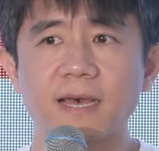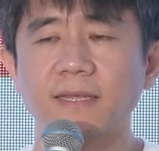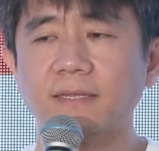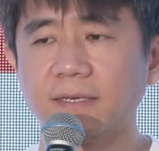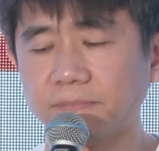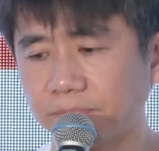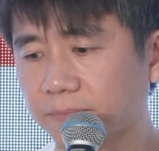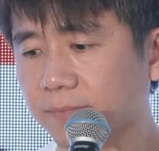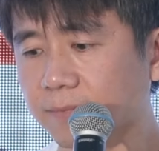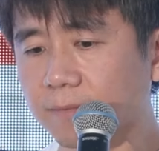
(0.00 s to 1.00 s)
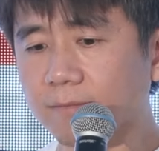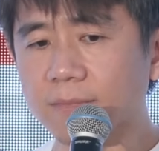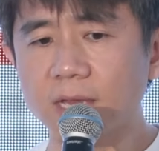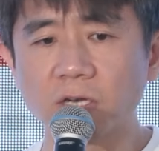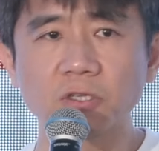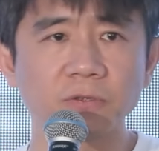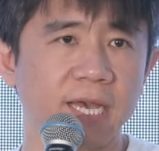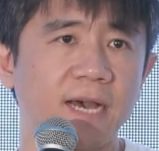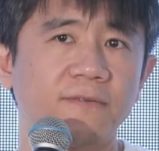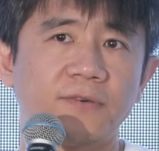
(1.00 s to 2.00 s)
and also
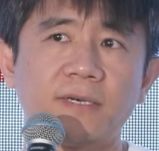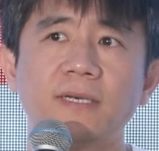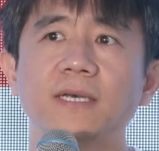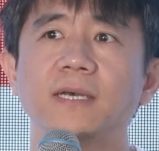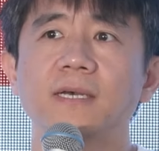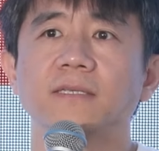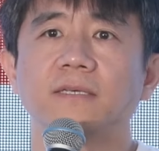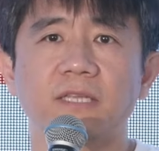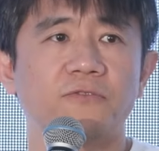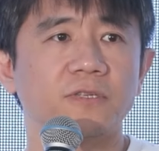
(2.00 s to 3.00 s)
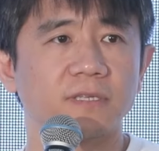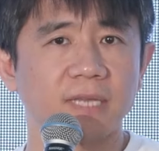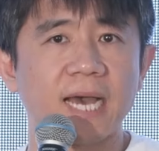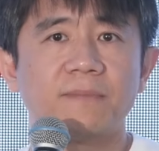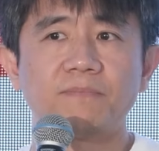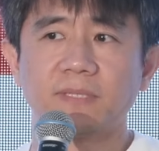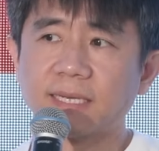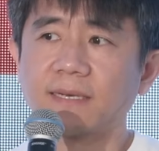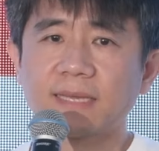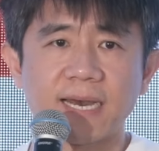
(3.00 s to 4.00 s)
they have the different
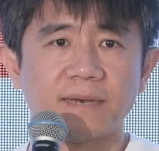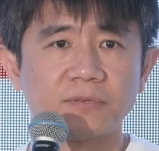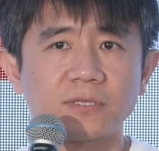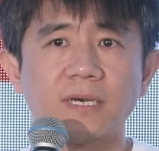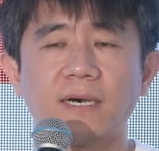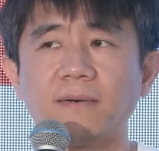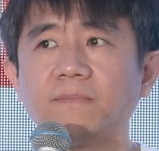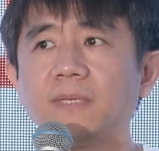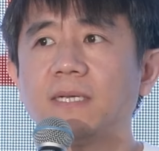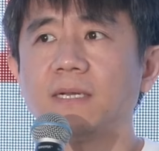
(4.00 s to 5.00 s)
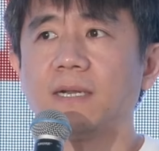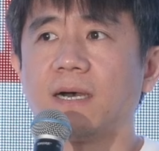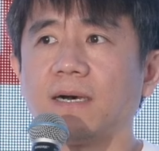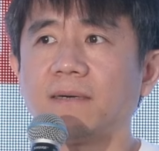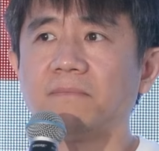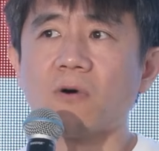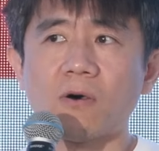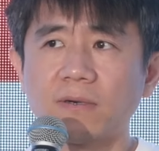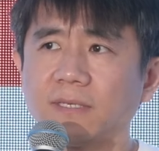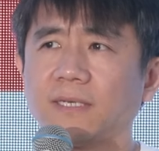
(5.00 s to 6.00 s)
data types,
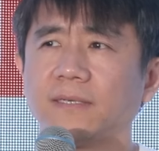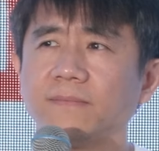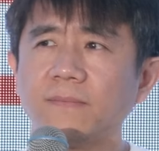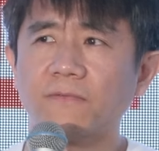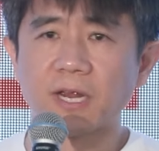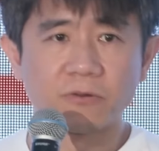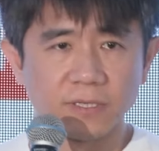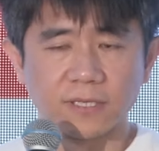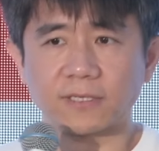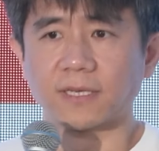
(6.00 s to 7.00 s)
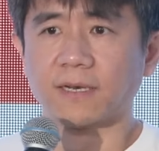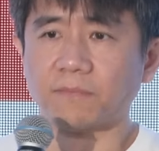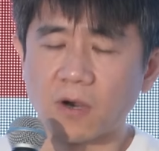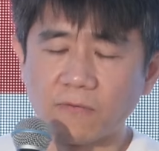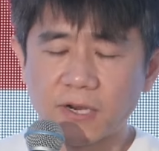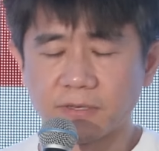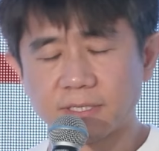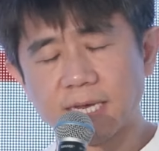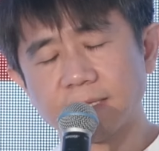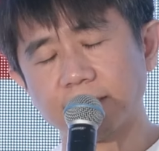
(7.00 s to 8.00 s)
more variants,
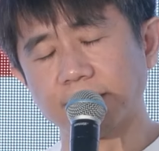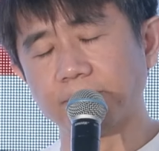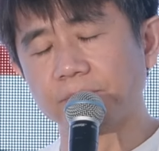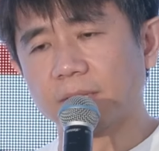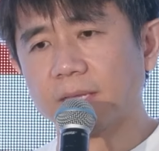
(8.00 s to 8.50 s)
and